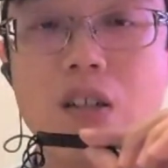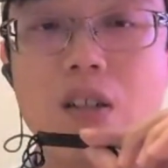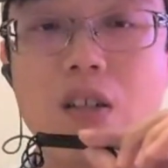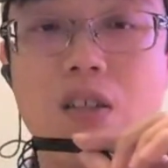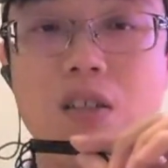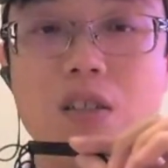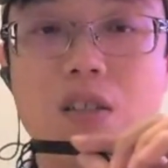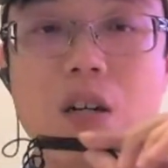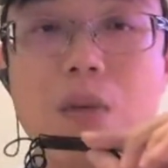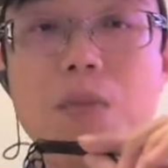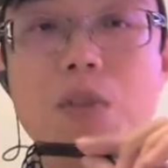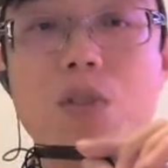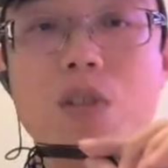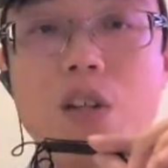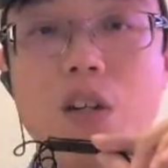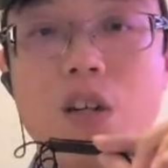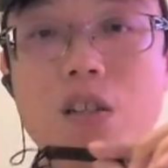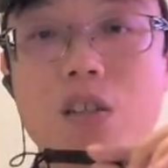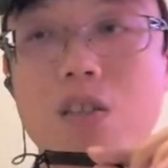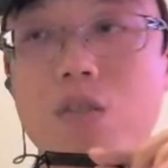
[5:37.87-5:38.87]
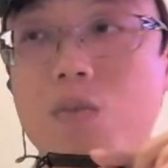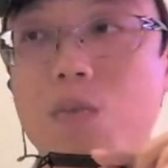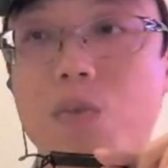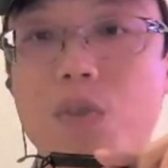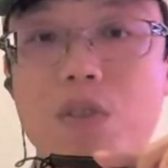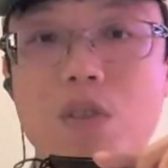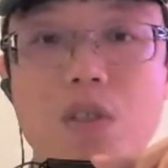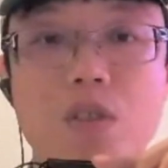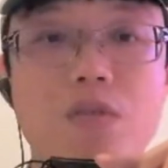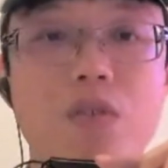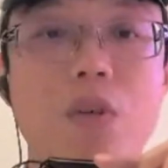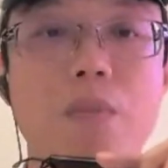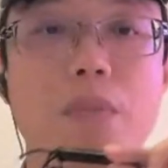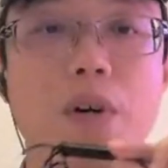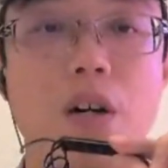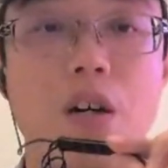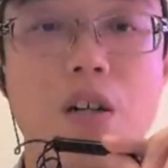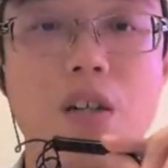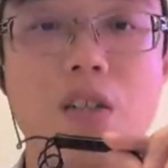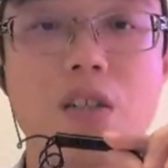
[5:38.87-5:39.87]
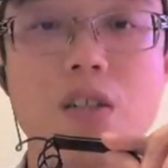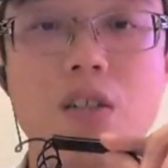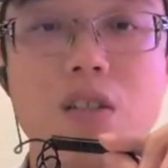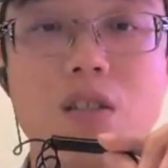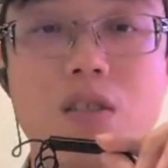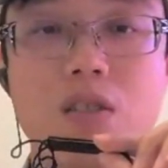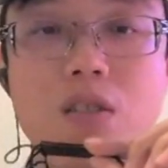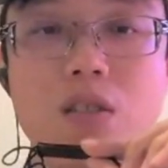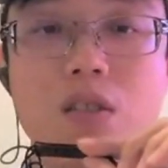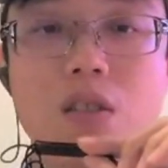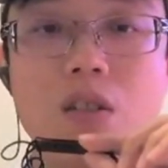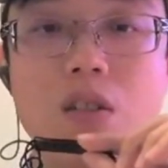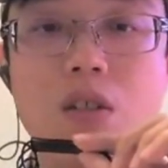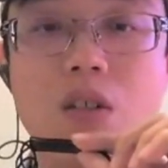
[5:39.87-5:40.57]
and communicate with different parties,